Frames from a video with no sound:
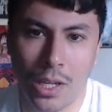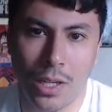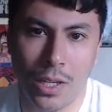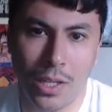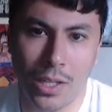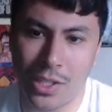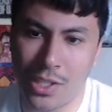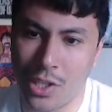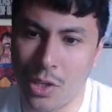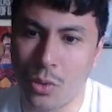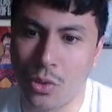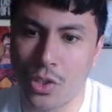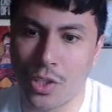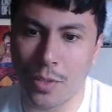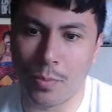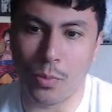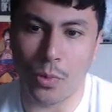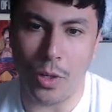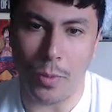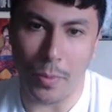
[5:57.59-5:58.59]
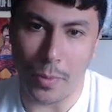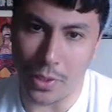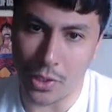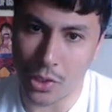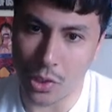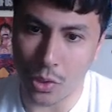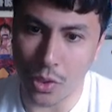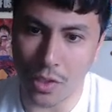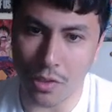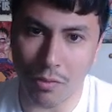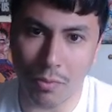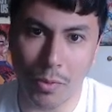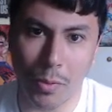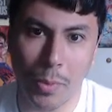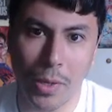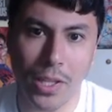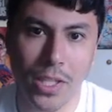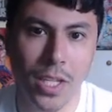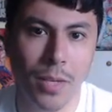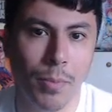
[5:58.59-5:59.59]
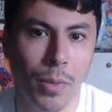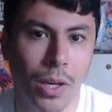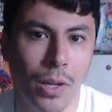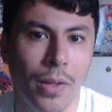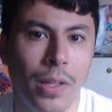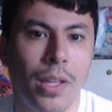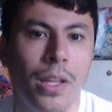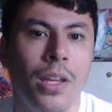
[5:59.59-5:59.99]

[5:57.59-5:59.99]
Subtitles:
It's still just a premium exclusive ability, but